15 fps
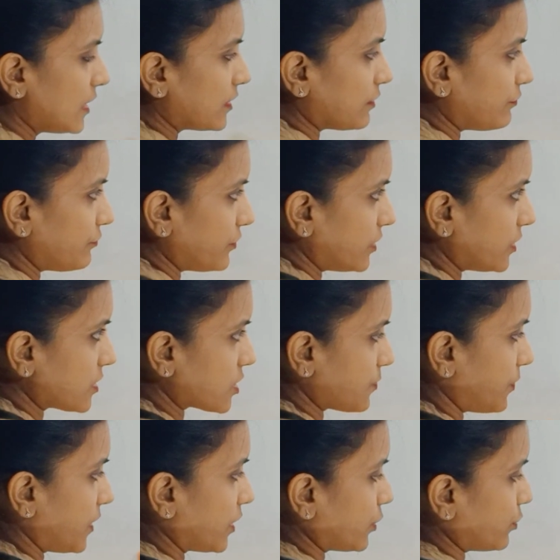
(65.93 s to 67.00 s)
The first
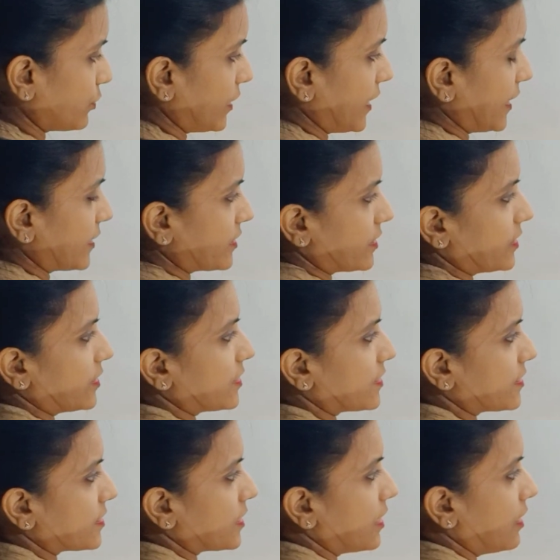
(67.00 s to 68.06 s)
part you get
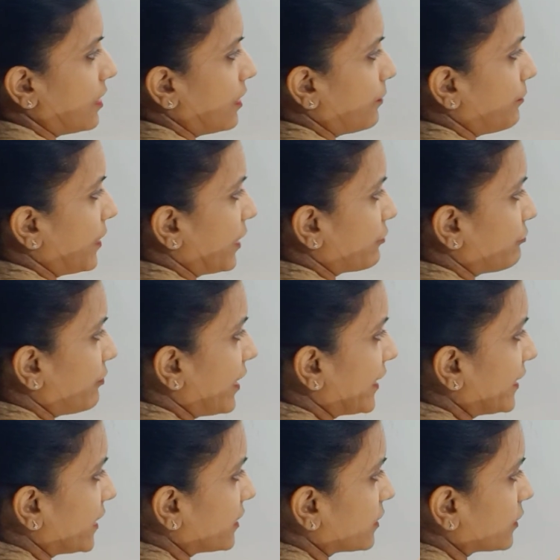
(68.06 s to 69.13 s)
is by
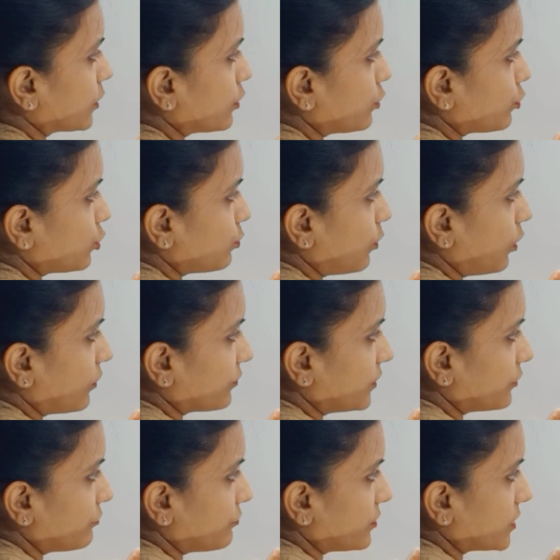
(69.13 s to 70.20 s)
finding the cube of
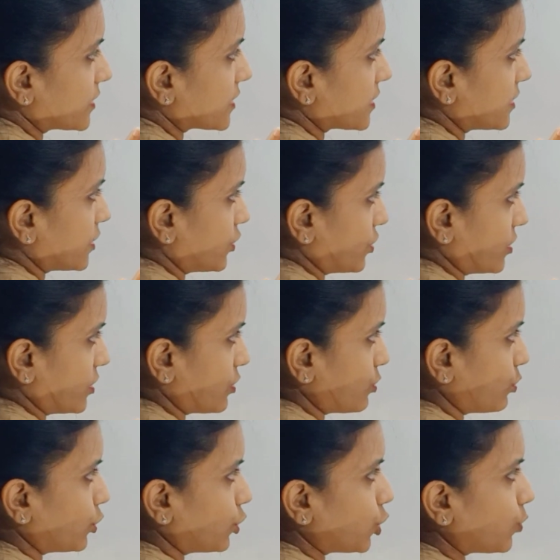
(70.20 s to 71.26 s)
the first digit.
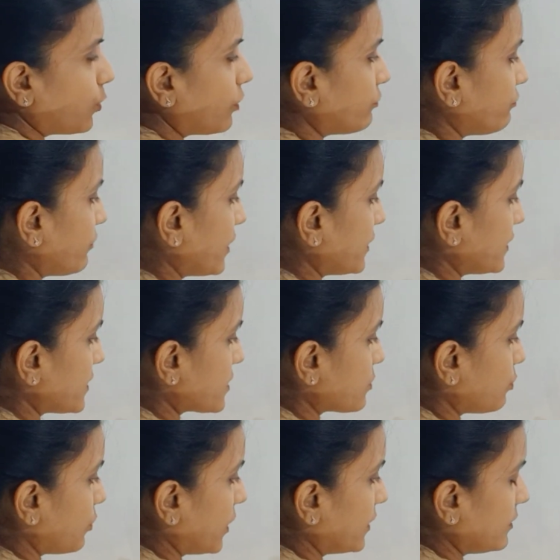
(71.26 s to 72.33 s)
So cube of 1 is
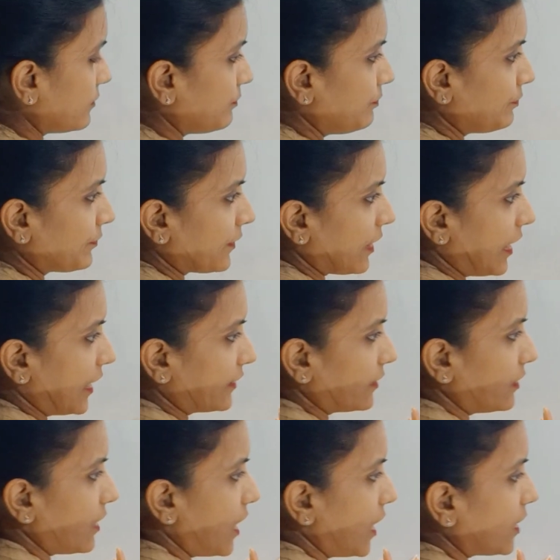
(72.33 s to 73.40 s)
1 and
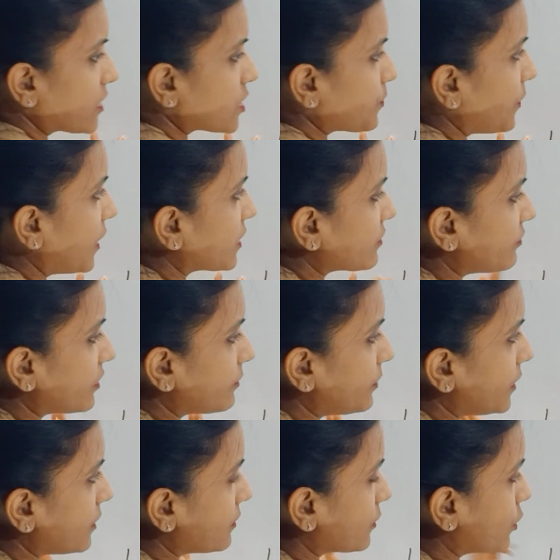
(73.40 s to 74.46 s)
the last part will
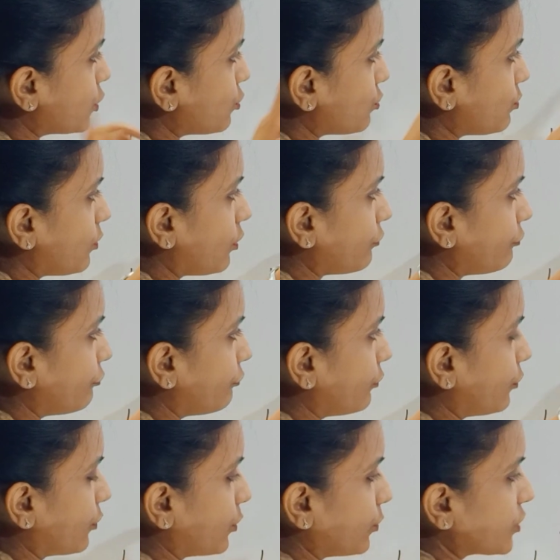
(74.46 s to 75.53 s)
be the cube of
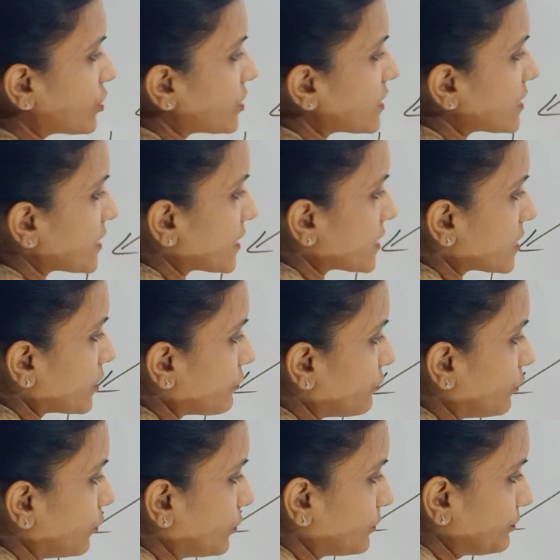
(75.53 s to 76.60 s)
4, which is
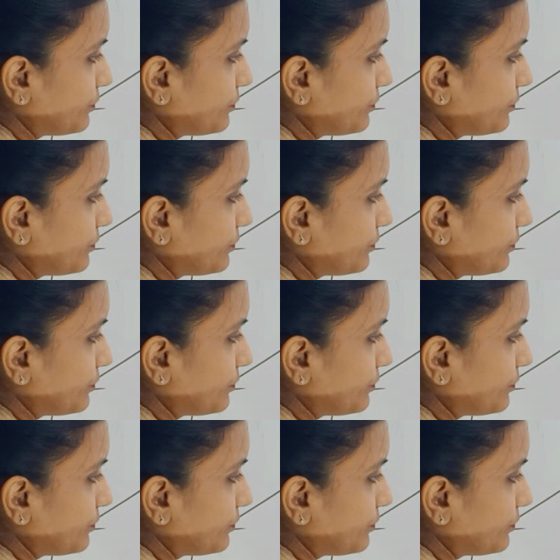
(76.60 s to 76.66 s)
64.